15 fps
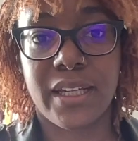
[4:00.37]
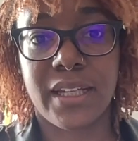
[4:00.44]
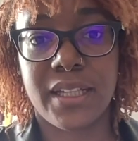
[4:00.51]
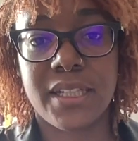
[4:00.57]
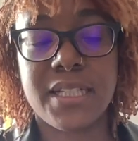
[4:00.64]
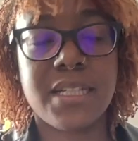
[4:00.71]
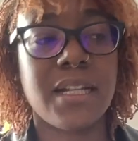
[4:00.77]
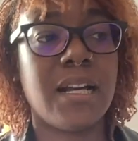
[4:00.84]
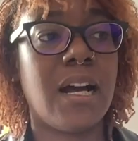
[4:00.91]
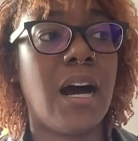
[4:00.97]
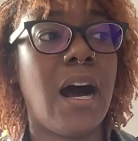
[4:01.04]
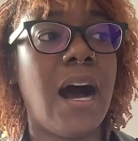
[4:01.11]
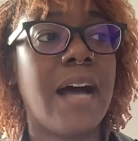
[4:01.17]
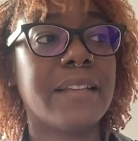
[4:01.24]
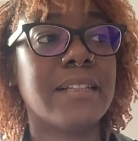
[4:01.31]
it.
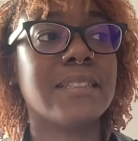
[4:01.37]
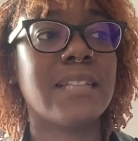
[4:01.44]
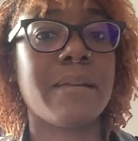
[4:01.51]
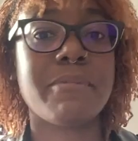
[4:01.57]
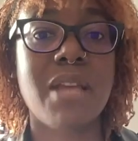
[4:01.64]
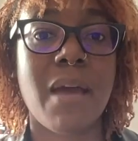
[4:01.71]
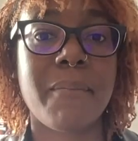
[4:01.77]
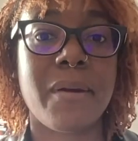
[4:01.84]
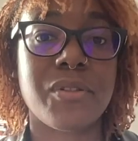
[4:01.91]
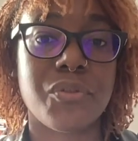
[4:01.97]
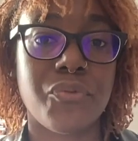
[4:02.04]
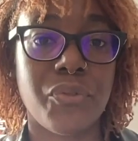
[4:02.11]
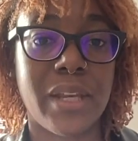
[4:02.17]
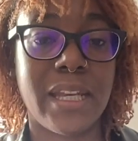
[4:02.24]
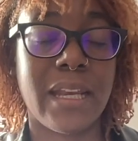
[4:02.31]
At the same time, I was
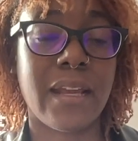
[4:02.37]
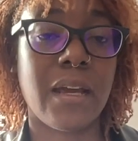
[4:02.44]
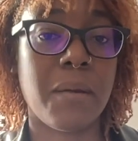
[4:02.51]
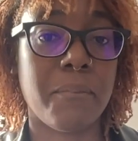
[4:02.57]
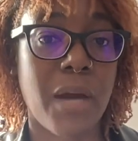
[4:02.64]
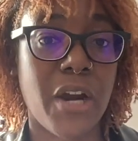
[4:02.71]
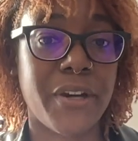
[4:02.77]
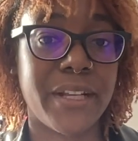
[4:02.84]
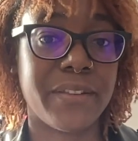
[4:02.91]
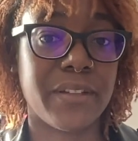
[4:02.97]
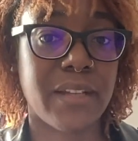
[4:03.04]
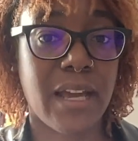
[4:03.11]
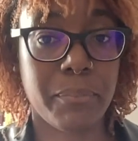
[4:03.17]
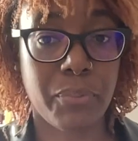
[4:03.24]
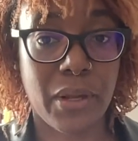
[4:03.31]
reading Amari and the
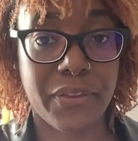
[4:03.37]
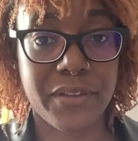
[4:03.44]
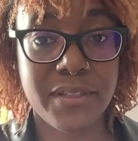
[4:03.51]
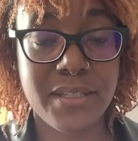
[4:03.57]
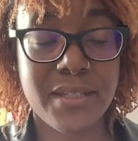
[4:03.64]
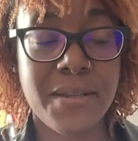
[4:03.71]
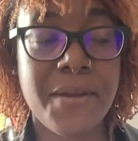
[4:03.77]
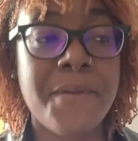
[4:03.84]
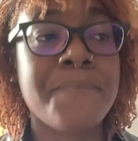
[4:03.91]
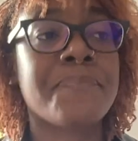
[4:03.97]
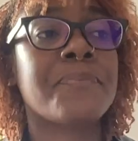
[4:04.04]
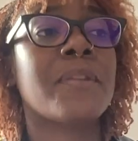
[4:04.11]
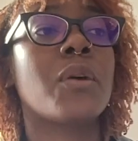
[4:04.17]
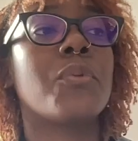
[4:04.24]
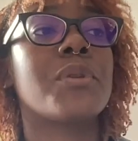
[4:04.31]
Night Brothers,
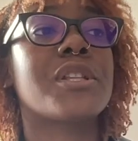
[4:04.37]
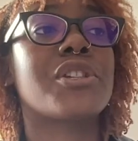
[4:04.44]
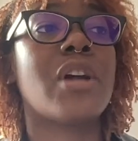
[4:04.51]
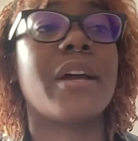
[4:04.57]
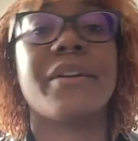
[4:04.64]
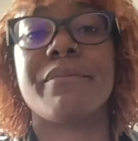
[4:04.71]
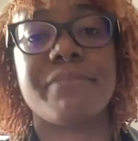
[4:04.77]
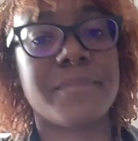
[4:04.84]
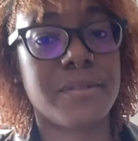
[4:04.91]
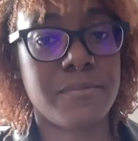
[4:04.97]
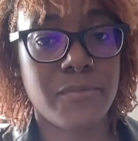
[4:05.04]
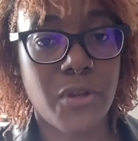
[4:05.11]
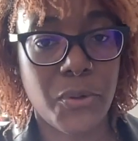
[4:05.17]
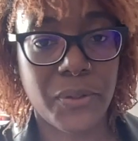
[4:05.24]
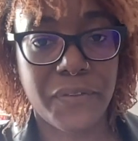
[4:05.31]
which I
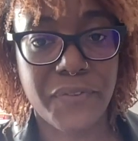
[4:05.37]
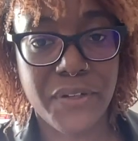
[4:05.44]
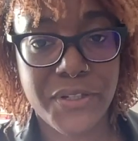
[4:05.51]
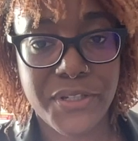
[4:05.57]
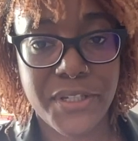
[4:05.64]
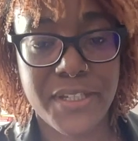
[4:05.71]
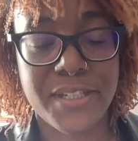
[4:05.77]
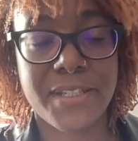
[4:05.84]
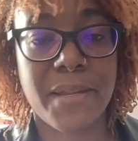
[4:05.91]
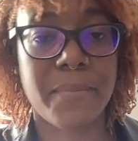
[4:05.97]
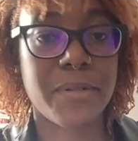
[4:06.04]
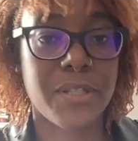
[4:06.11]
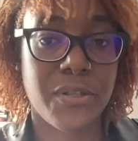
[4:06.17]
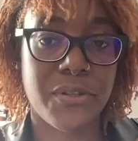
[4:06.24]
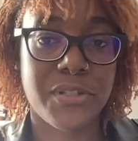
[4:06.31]
only finished in
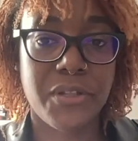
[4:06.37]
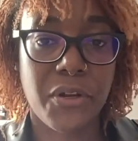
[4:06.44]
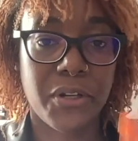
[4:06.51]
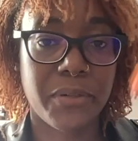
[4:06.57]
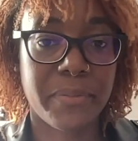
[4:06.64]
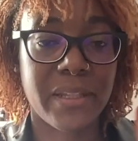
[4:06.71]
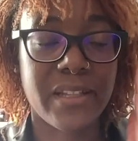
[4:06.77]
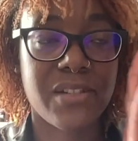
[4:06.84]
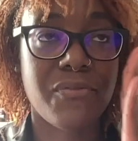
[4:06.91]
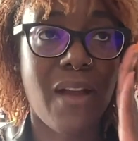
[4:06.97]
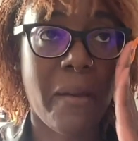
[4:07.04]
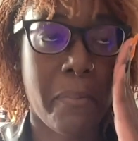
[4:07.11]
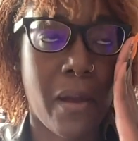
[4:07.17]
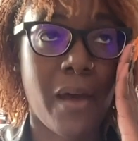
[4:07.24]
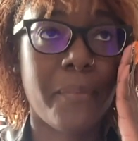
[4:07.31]
December, so it's not going to be in this
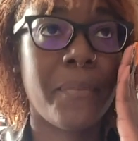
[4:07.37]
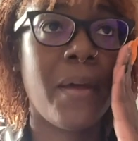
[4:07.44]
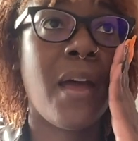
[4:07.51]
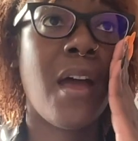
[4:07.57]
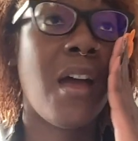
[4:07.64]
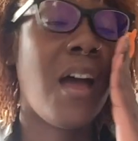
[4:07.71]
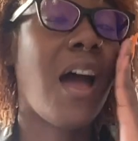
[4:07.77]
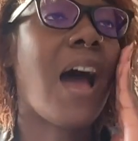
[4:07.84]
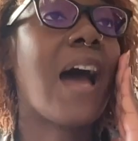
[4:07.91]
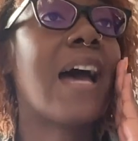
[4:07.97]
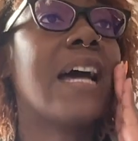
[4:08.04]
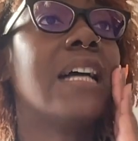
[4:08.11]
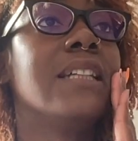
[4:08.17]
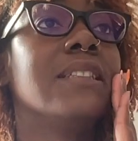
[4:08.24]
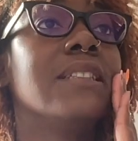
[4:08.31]
wrap up.
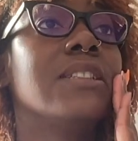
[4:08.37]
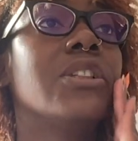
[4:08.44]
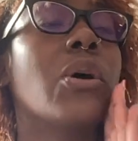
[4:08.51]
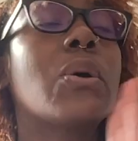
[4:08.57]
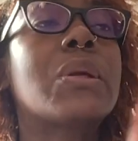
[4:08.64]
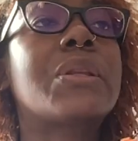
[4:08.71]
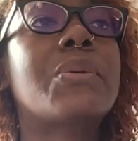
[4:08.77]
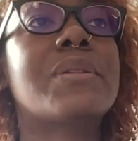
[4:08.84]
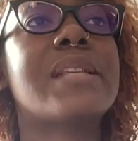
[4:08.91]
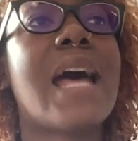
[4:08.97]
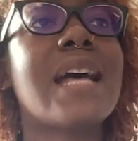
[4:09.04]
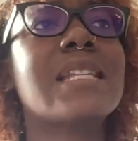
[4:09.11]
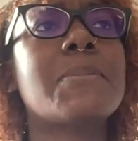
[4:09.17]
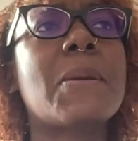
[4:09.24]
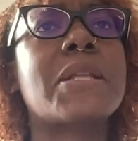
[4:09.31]
And so there was
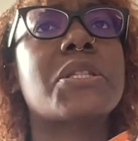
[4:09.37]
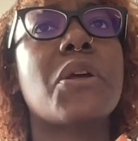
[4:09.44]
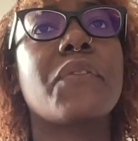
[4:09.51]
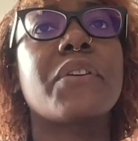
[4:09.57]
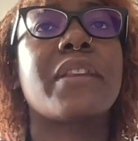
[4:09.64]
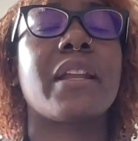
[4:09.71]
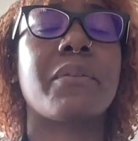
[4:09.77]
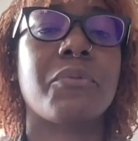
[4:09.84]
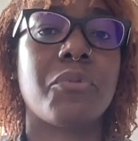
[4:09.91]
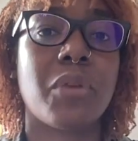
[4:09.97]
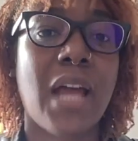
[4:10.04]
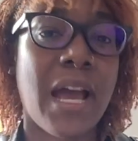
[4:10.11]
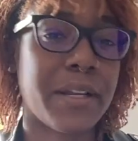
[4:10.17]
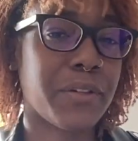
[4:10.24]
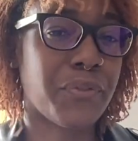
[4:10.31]
aspects of it that
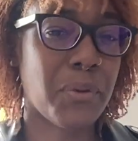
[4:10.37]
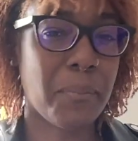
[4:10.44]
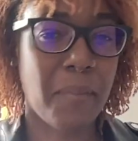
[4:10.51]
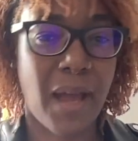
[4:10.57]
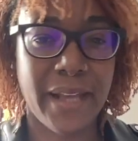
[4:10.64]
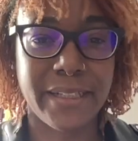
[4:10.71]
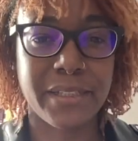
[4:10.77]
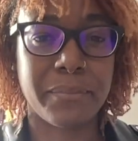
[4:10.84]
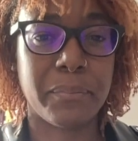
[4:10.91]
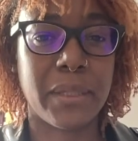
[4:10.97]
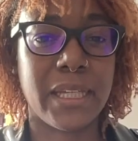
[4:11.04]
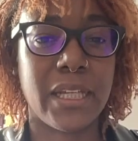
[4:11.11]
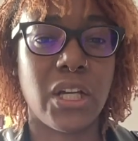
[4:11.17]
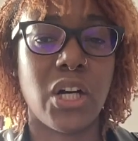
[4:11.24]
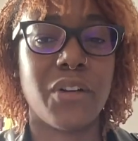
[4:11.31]
kind of reminded
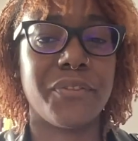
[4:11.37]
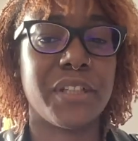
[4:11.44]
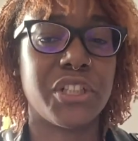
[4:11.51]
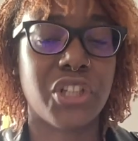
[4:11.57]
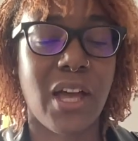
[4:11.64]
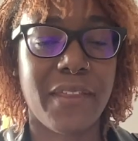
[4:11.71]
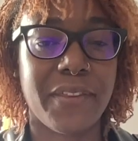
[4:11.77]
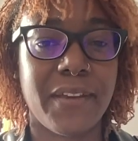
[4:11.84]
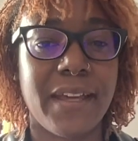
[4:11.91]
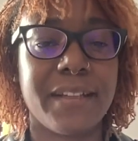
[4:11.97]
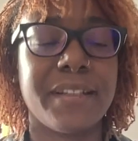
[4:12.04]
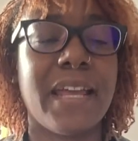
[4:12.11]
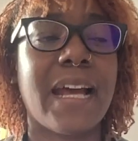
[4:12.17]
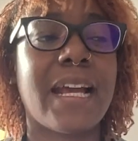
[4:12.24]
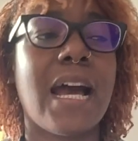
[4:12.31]
me of each other,
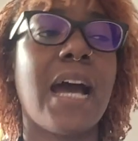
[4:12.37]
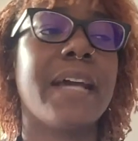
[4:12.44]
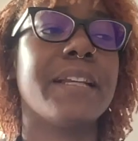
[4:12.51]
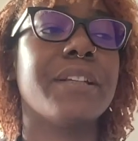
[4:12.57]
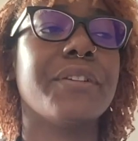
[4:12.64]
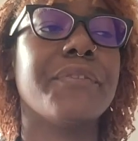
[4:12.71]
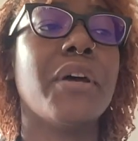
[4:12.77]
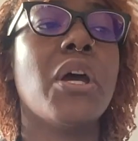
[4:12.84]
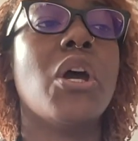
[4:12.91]
and that kind of